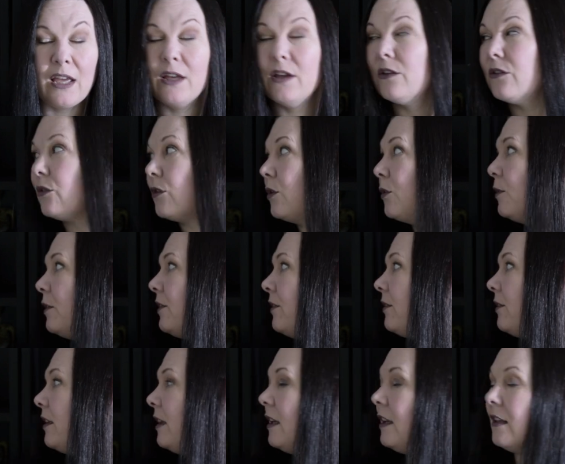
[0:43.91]
So you will
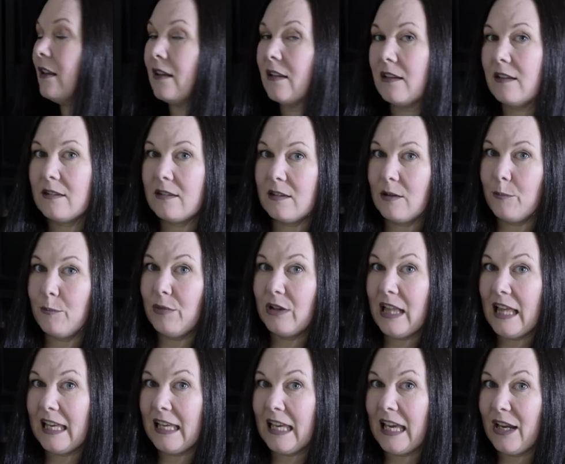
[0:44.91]
see some
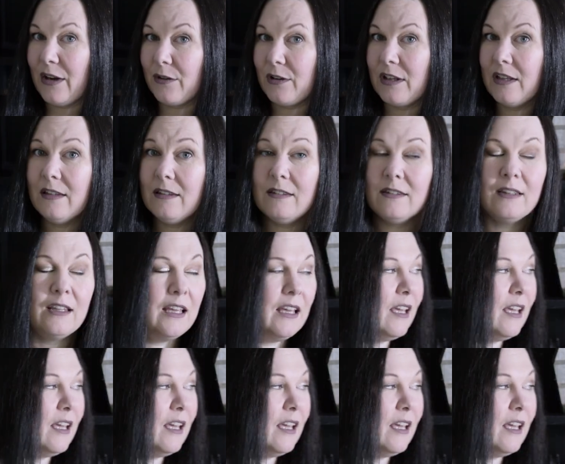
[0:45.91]
blank areas